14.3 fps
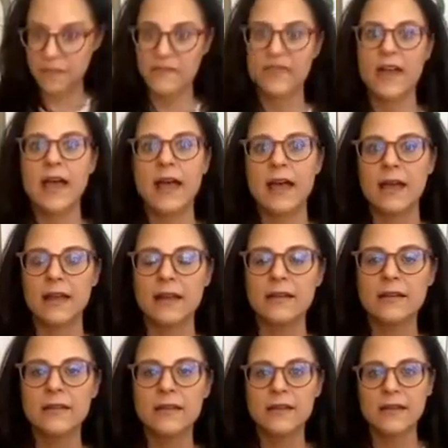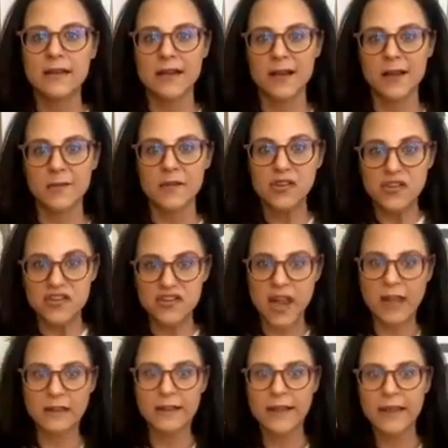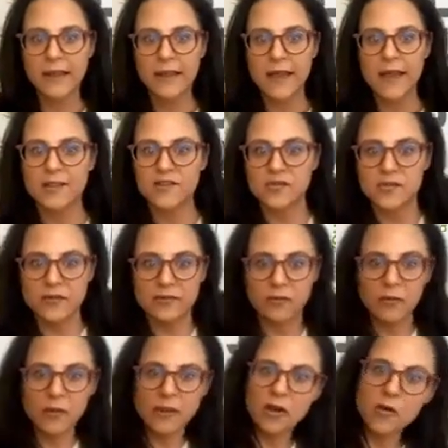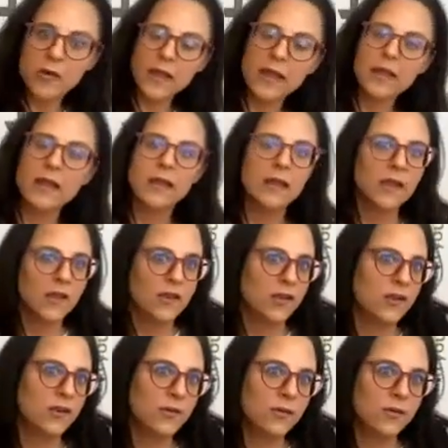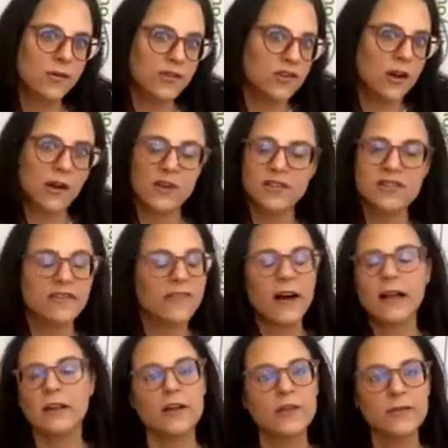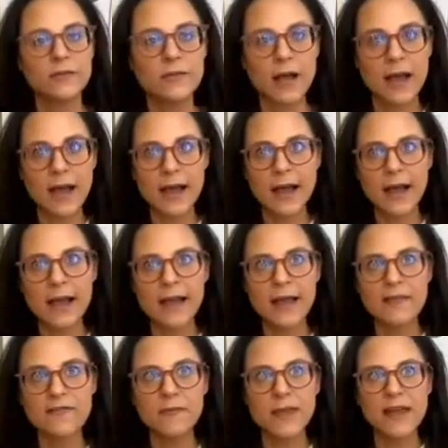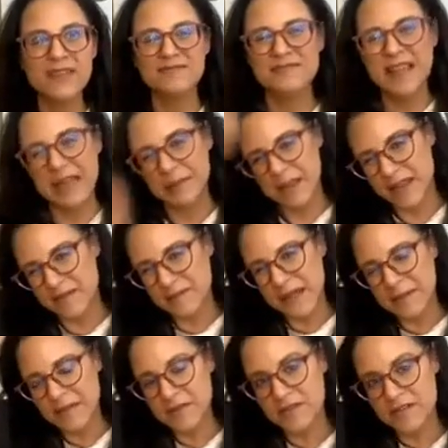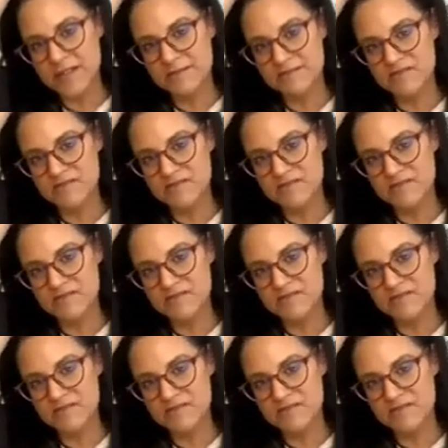of the head, gently and sort of willowy, you dogs follow. I have met maybe there's